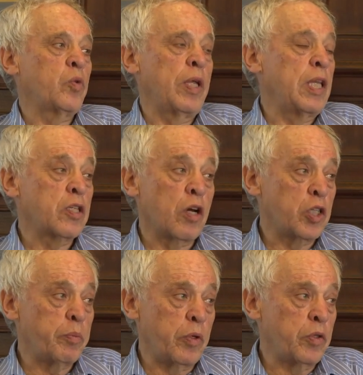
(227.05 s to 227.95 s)
between these
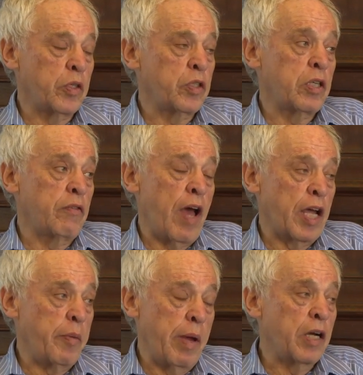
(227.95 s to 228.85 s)
contributions to the
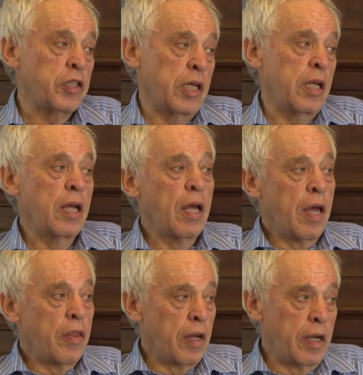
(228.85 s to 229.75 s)
vacuum energy
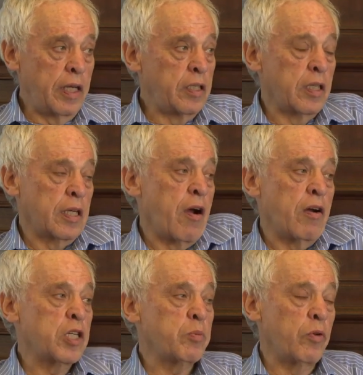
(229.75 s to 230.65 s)
that lead to the
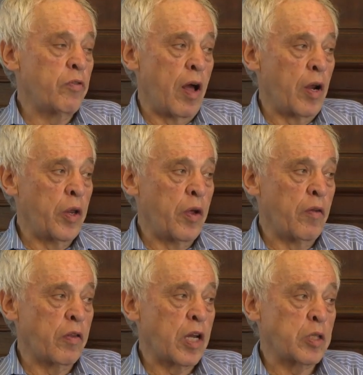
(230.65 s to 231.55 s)
current small value
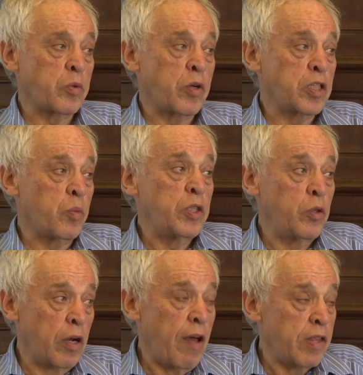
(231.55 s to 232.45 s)
of the cosmic constant. We
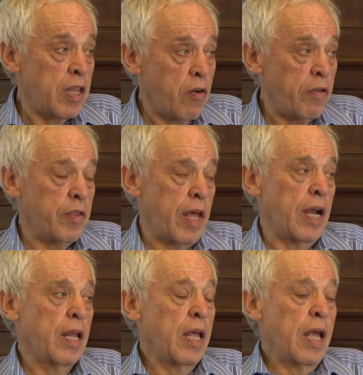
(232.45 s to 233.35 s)
do not have a theory for
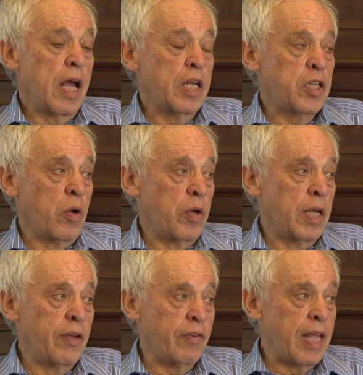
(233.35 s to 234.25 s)
that, and so
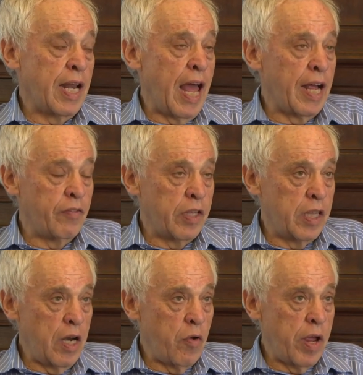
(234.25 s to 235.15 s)
given that lack of a
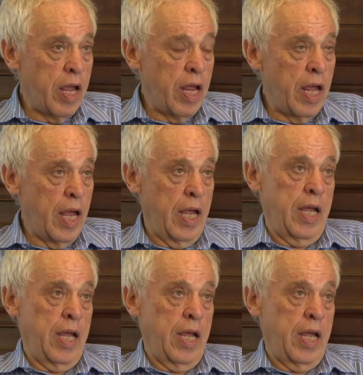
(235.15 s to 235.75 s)
theory.